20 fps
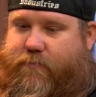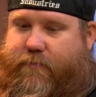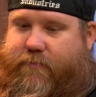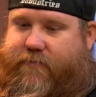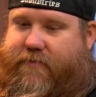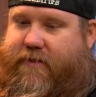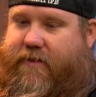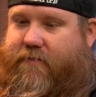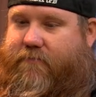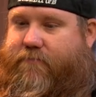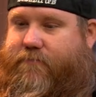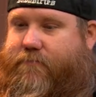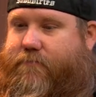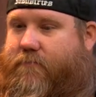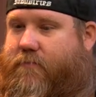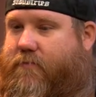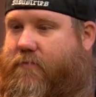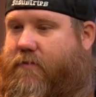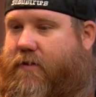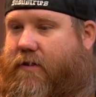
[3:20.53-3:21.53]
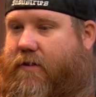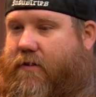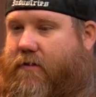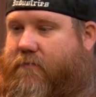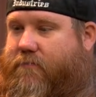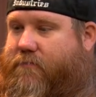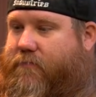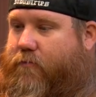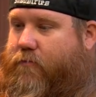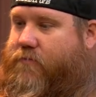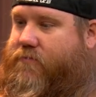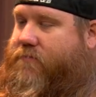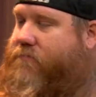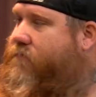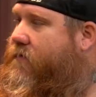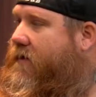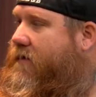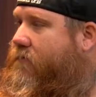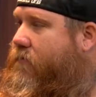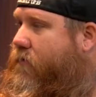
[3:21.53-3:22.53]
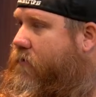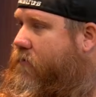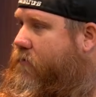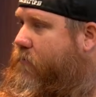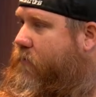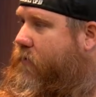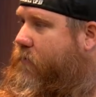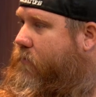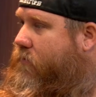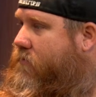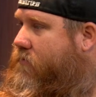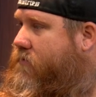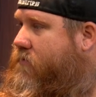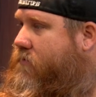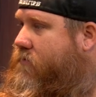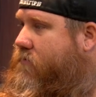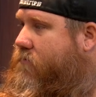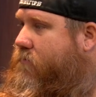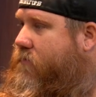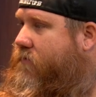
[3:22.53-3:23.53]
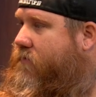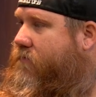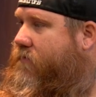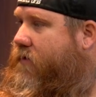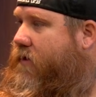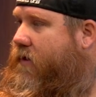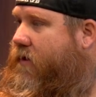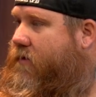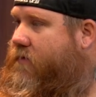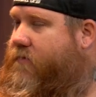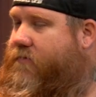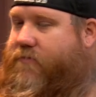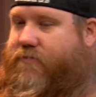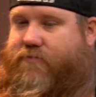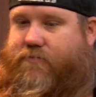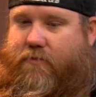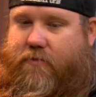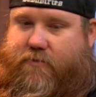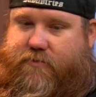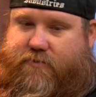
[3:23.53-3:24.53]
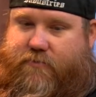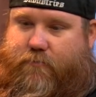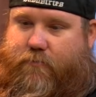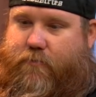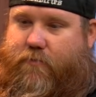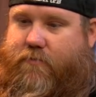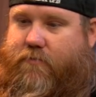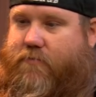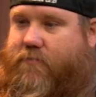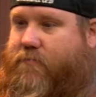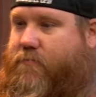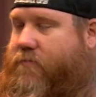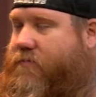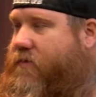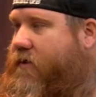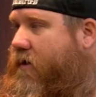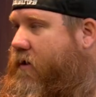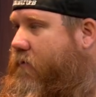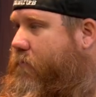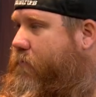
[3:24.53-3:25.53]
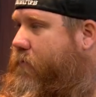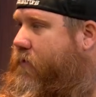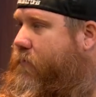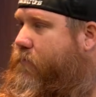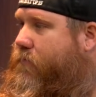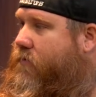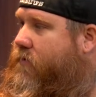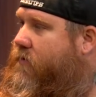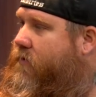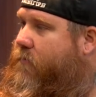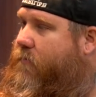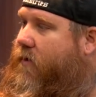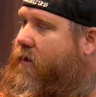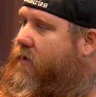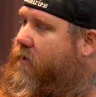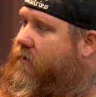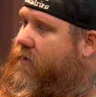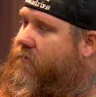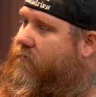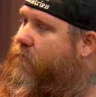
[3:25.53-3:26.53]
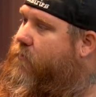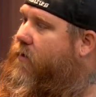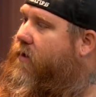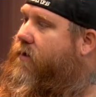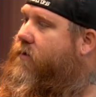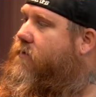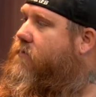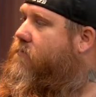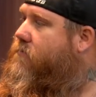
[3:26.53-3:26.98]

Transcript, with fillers: We've got uh, Fortune 500 members. We've got construction workers, retired people, anybody and everybody.